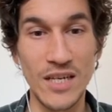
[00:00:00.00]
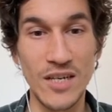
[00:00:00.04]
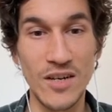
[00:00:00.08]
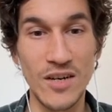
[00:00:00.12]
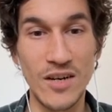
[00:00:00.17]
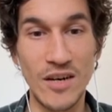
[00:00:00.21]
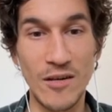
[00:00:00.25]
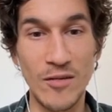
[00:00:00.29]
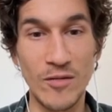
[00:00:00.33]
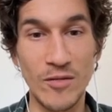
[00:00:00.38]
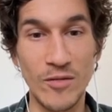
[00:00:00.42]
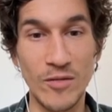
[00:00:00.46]

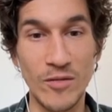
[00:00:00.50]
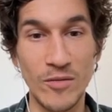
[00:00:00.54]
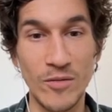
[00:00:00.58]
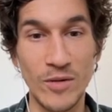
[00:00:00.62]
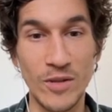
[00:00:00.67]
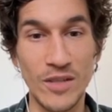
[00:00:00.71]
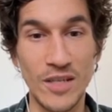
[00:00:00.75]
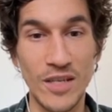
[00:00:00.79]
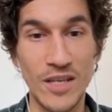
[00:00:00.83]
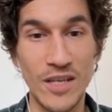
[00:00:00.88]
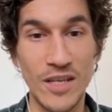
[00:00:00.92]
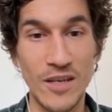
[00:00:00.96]
around. Look
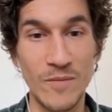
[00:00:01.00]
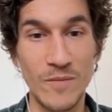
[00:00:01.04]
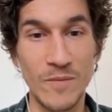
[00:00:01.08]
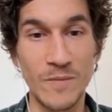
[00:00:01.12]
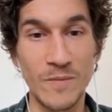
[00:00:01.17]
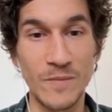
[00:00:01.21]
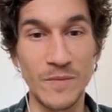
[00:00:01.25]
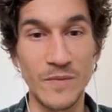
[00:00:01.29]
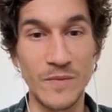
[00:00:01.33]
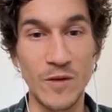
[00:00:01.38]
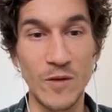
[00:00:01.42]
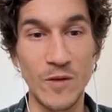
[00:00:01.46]
at
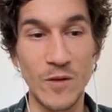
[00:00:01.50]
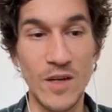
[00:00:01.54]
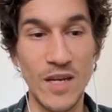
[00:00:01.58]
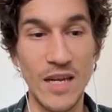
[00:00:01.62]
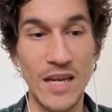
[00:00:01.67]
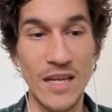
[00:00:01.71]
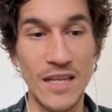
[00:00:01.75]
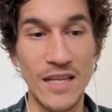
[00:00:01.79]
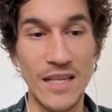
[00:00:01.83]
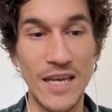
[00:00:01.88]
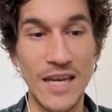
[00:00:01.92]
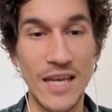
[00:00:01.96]
him.
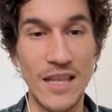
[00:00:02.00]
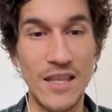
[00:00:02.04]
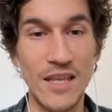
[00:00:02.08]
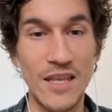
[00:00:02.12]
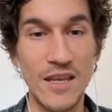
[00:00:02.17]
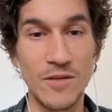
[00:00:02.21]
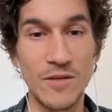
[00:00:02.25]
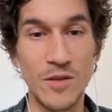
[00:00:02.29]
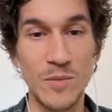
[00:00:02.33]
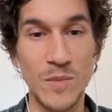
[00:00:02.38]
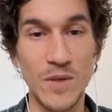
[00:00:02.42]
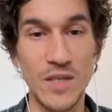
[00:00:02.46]
Okay, 9
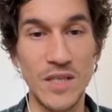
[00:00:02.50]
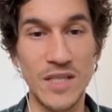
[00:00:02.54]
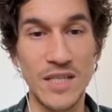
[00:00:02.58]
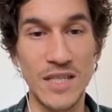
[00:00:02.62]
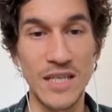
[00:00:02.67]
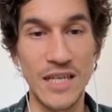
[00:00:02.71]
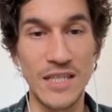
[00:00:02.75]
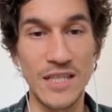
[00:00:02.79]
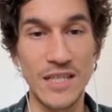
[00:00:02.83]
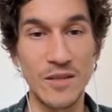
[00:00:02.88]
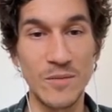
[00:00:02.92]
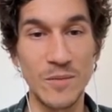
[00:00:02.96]
gives me
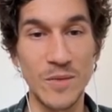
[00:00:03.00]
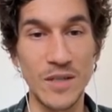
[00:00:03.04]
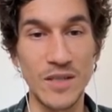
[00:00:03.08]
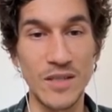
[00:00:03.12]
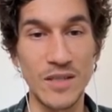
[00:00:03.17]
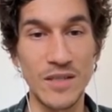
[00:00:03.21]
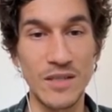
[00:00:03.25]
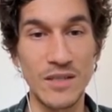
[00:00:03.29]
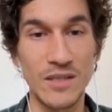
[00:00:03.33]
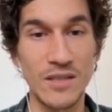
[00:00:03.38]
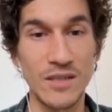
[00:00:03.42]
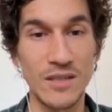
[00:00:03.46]

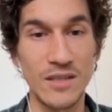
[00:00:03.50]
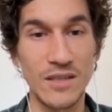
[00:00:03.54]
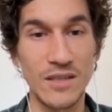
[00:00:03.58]
settlement.